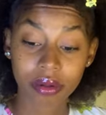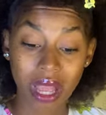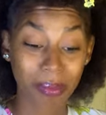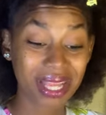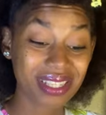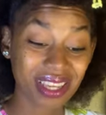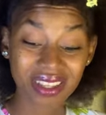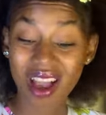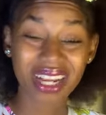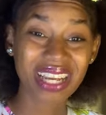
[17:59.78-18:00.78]
I'm getting your
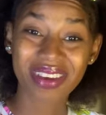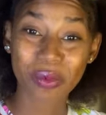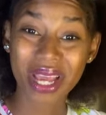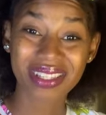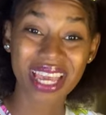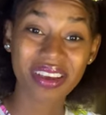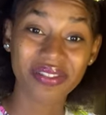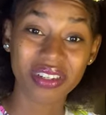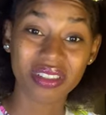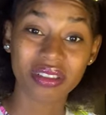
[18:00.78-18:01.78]
dog never went to
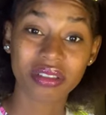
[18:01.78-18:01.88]
heaven.